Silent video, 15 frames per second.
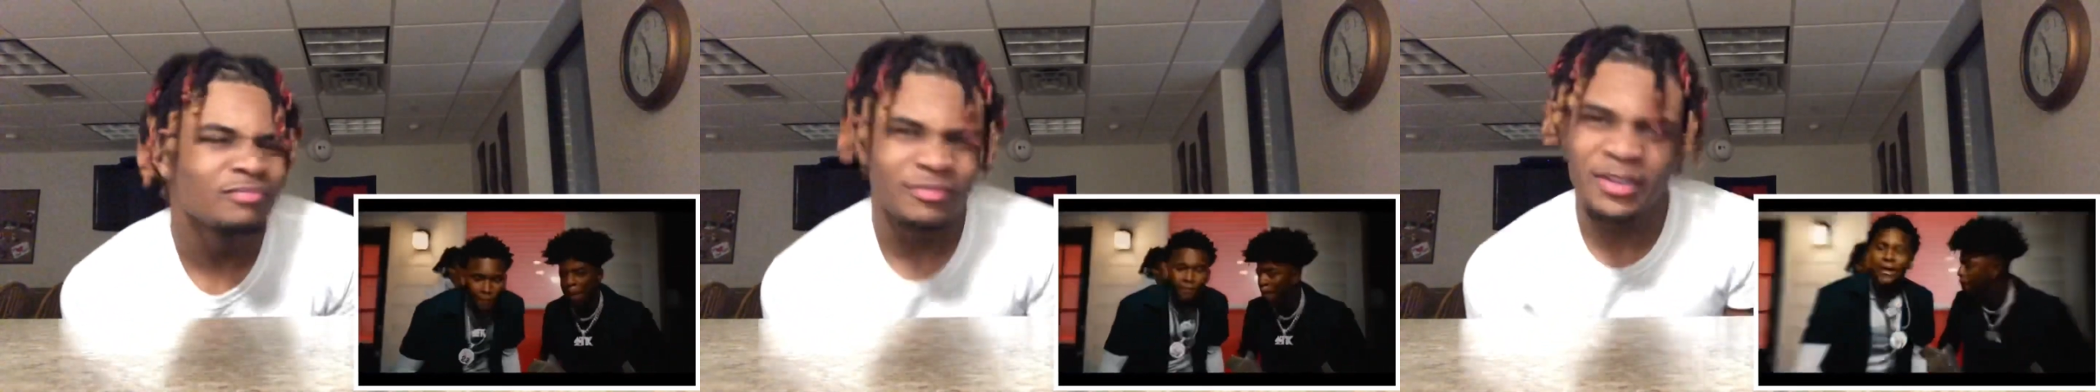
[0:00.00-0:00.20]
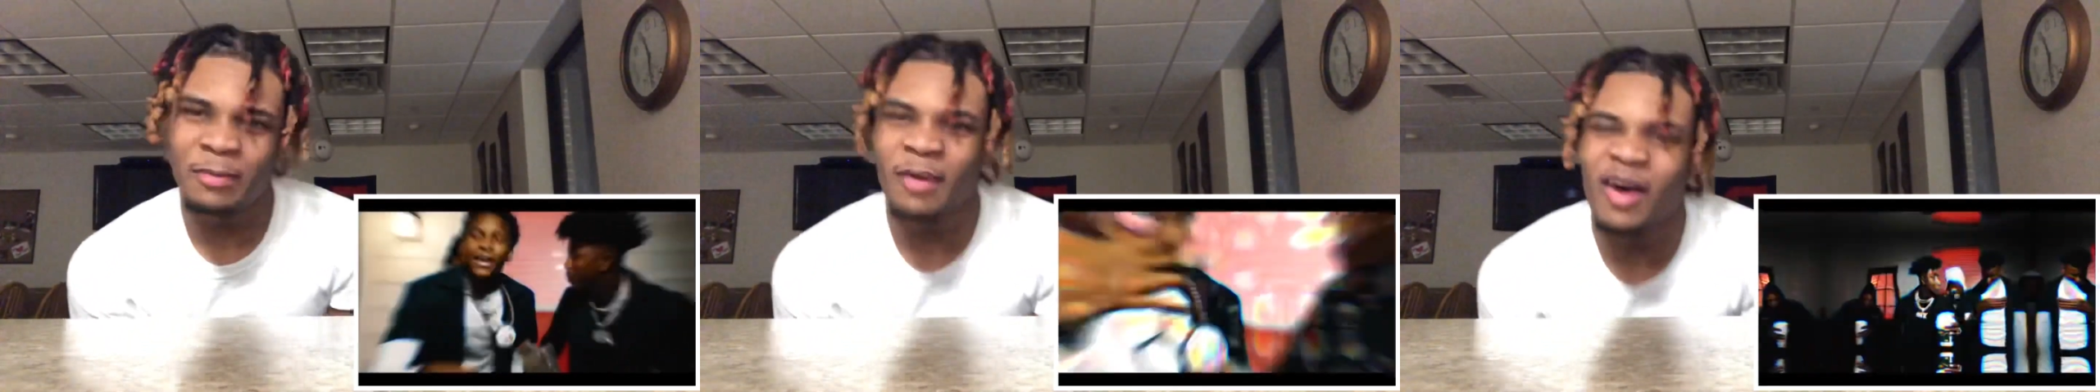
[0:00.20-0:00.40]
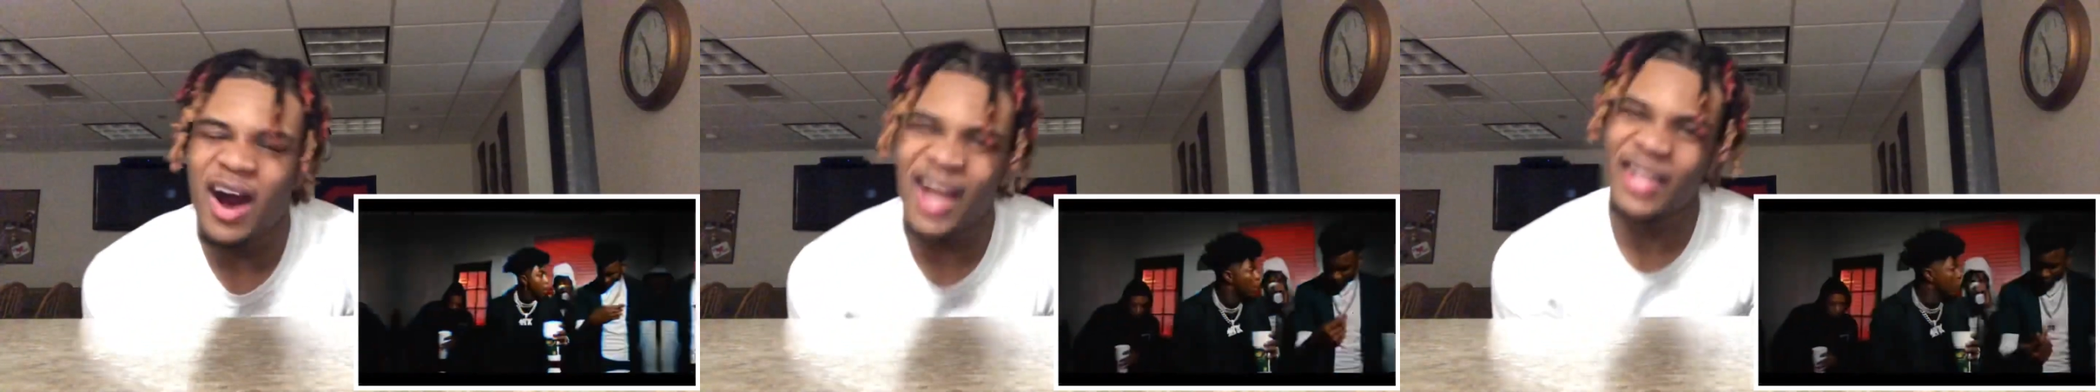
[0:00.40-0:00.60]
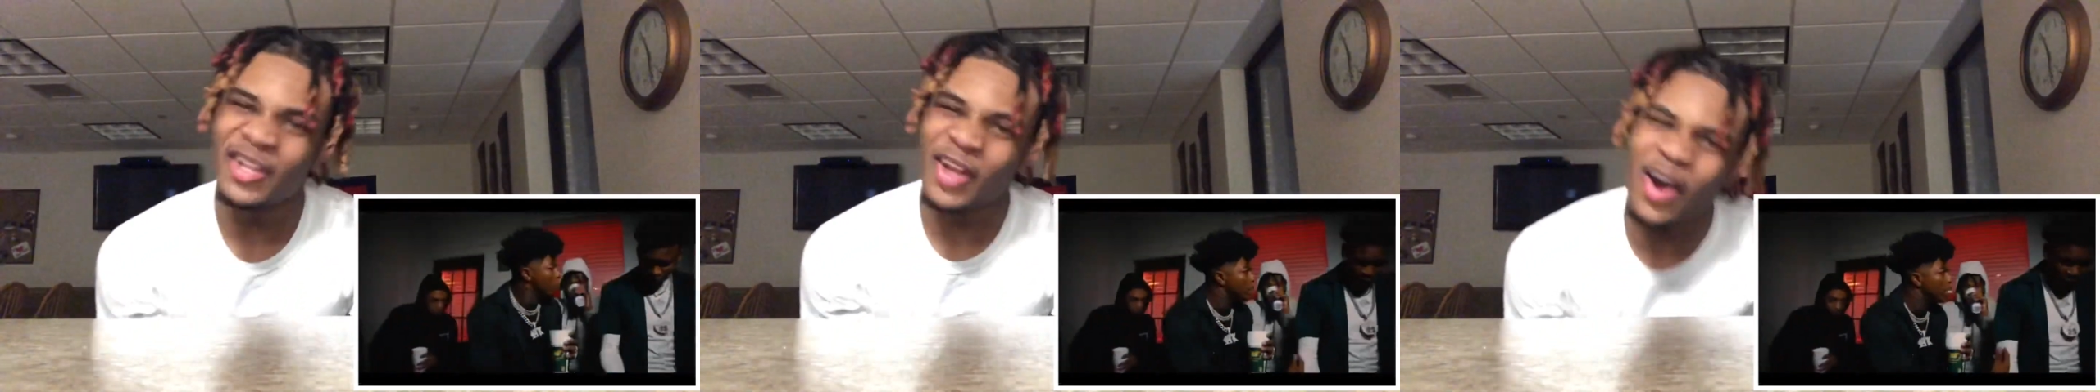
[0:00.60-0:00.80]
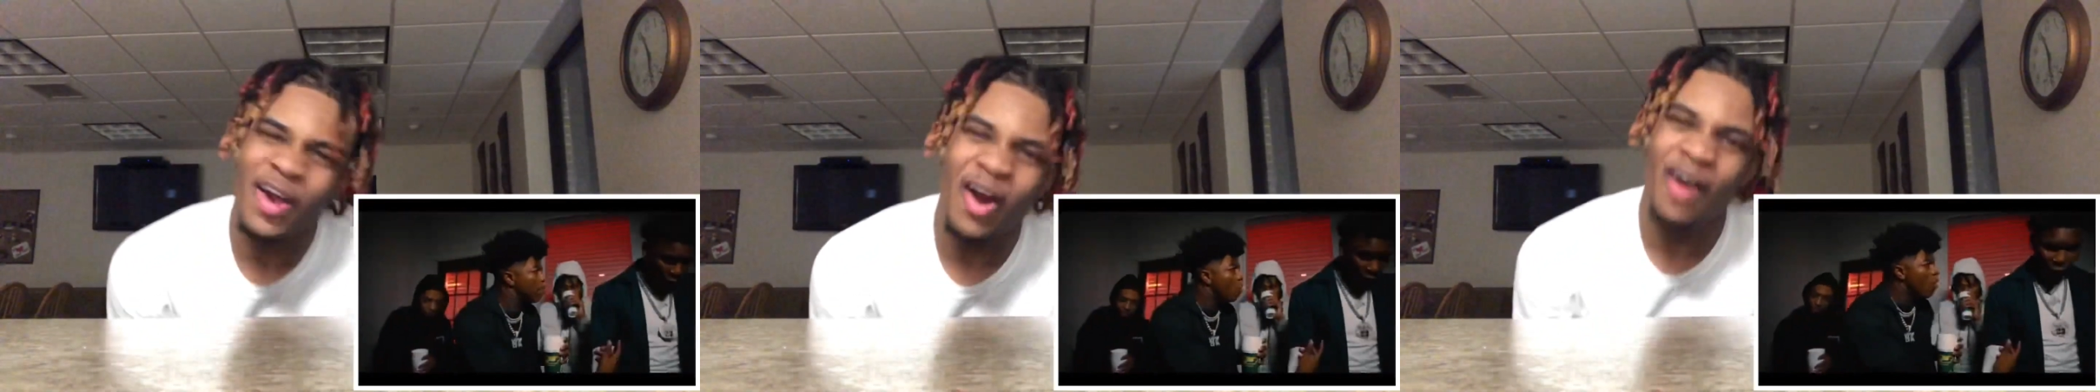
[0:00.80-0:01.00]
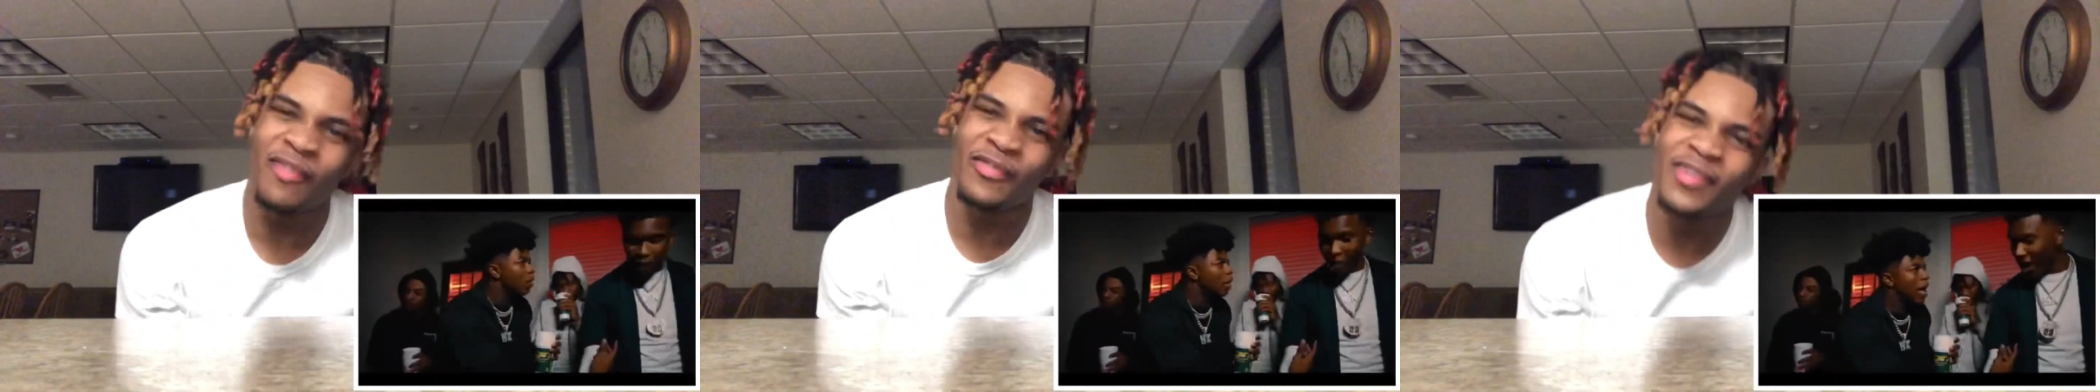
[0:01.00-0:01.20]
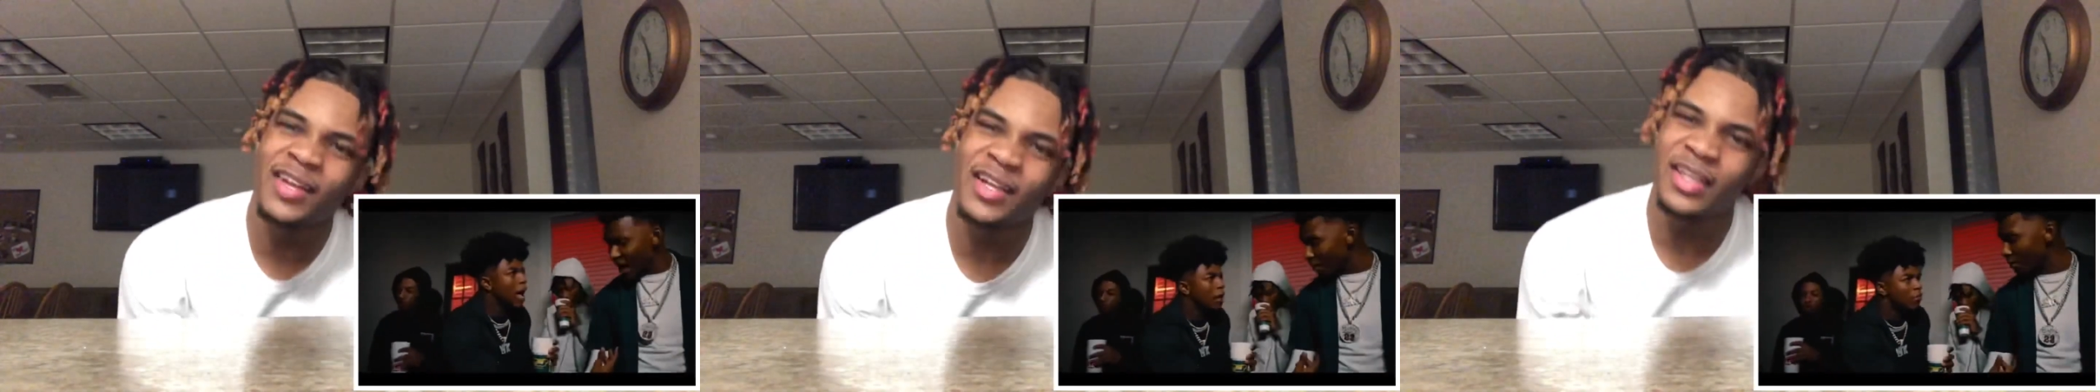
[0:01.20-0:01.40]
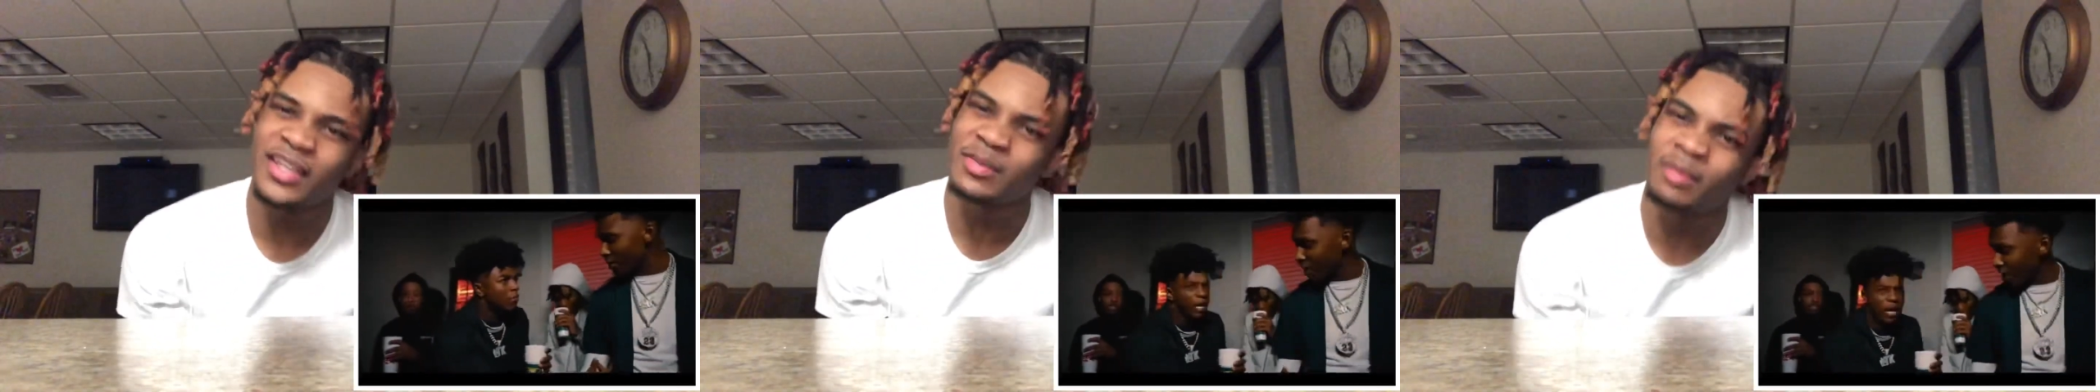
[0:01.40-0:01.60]
Come on, I know y'all feeling
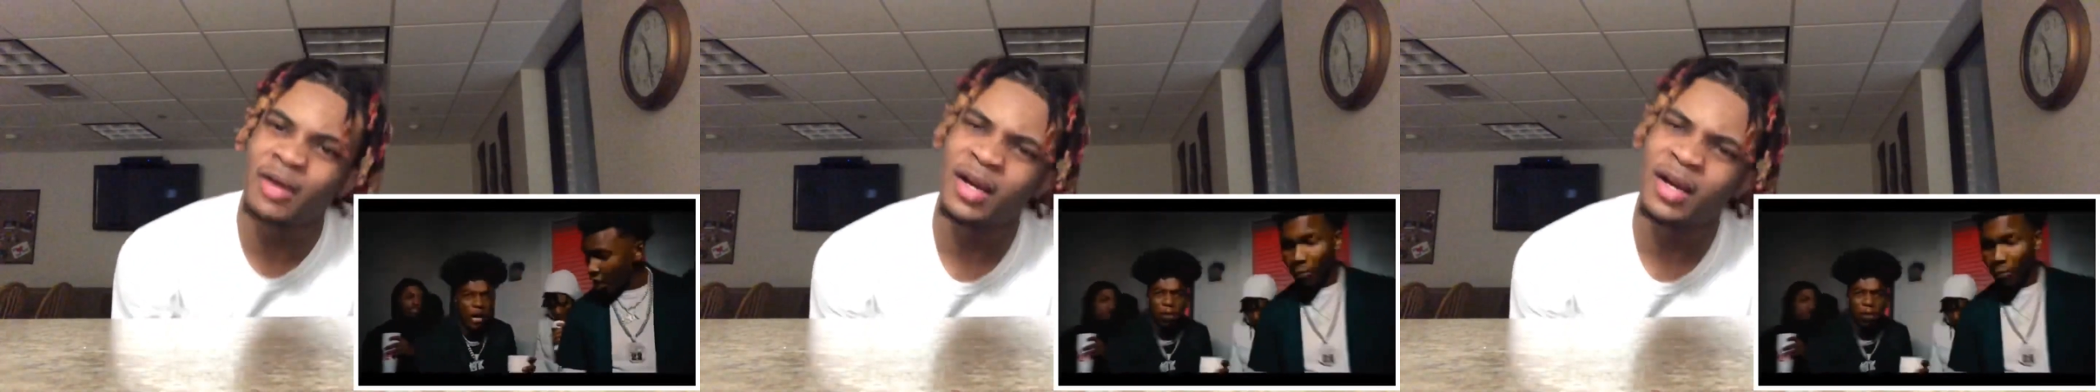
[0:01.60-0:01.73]
this, bro.